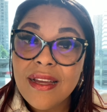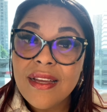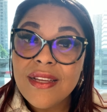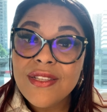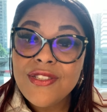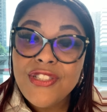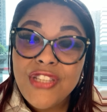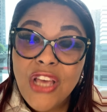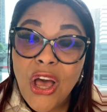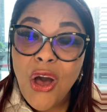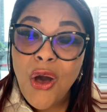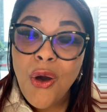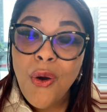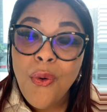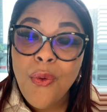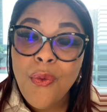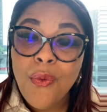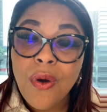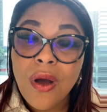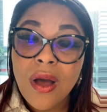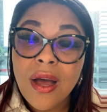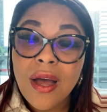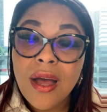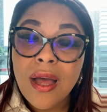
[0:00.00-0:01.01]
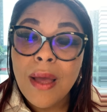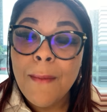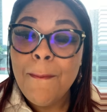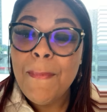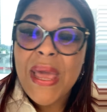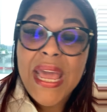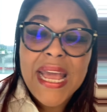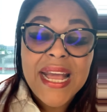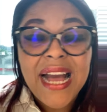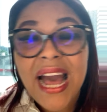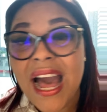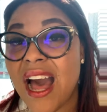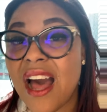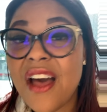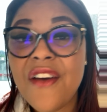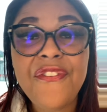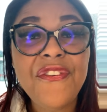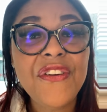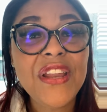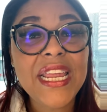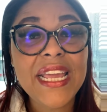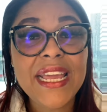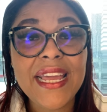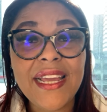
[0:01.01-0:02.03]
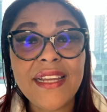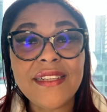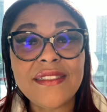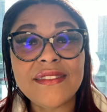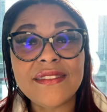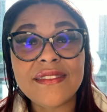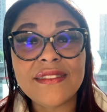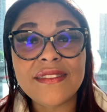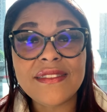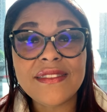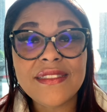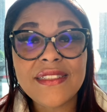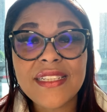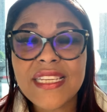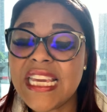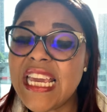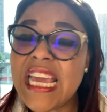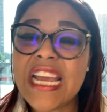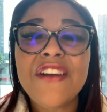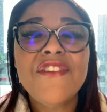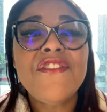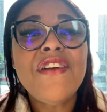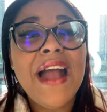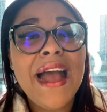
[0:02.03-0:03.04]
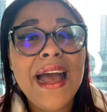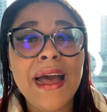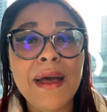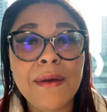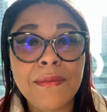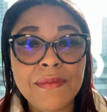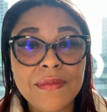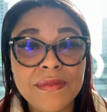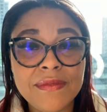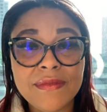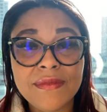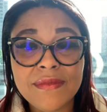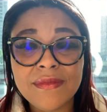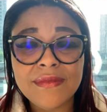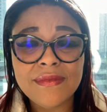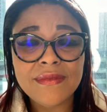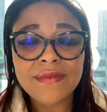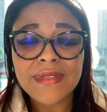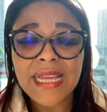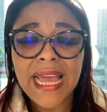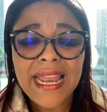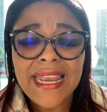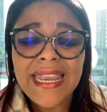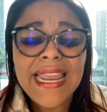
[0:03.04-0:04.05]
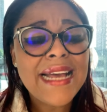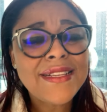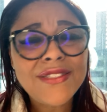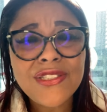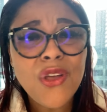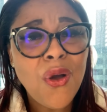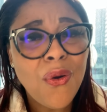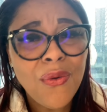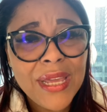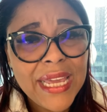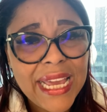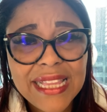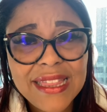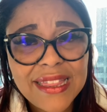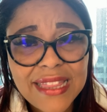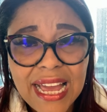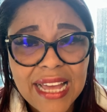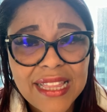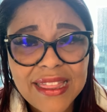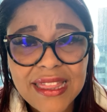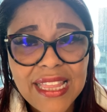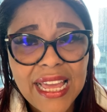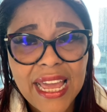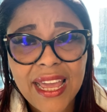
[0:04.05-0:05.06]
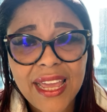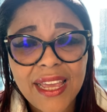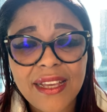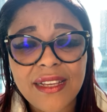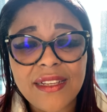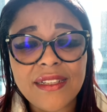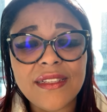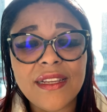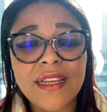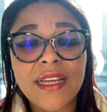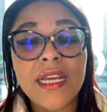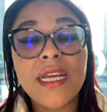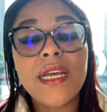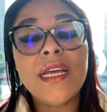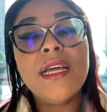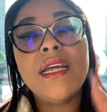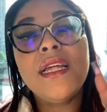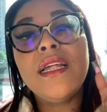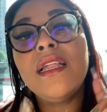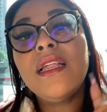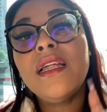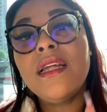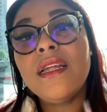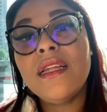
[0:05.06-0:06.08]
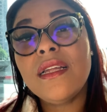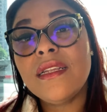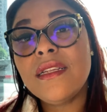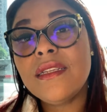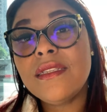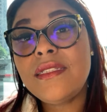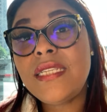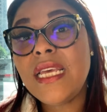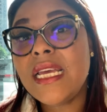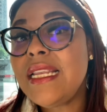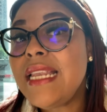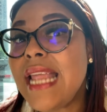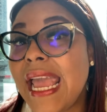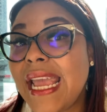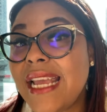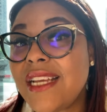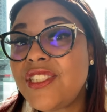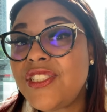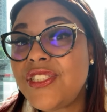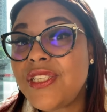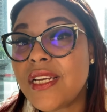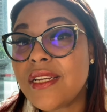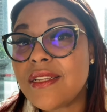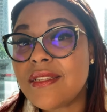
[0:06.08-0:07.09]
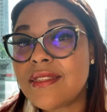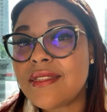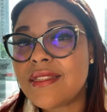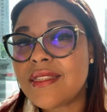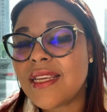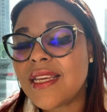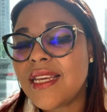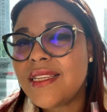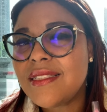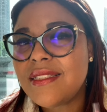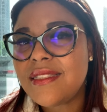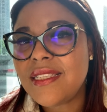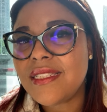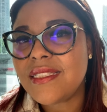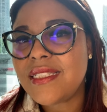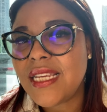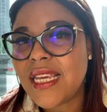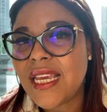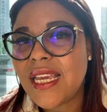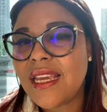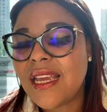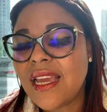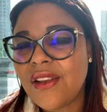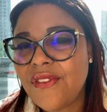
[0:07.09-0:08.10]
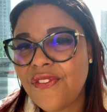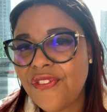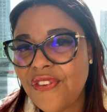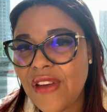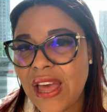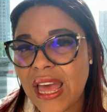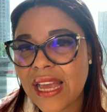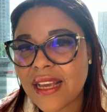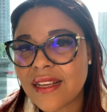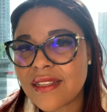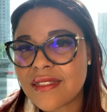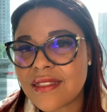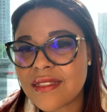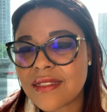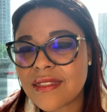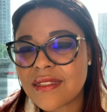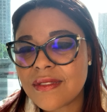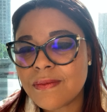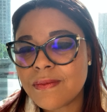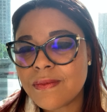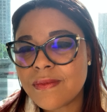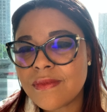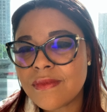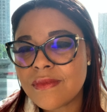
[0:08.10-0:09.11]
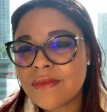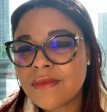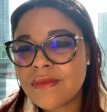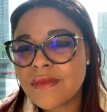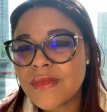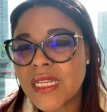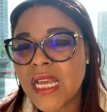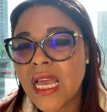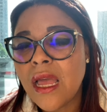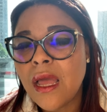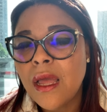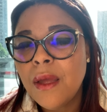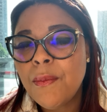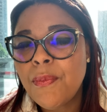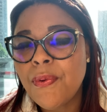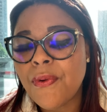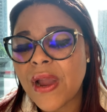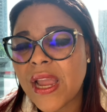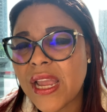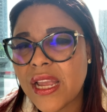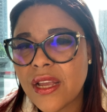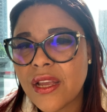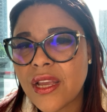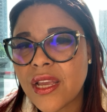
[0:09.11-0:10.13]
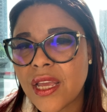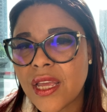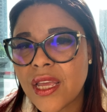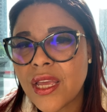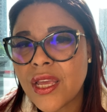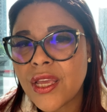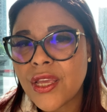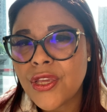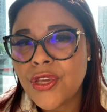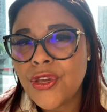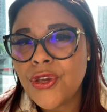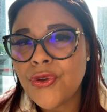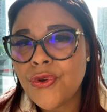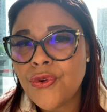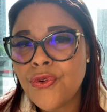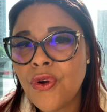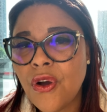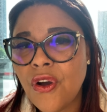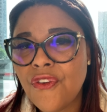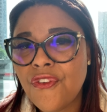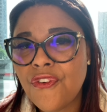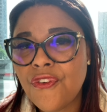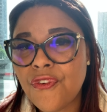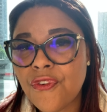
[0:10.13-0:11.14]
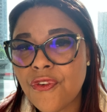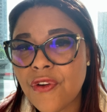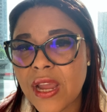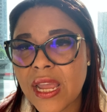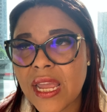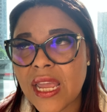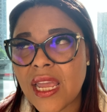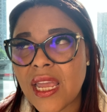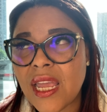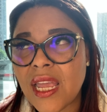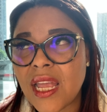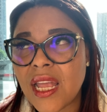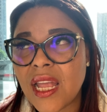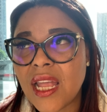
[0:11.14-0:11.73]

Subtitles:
So be confident. Gear up. And let's go get that thing. Tenacious is the T in facts. Break you free.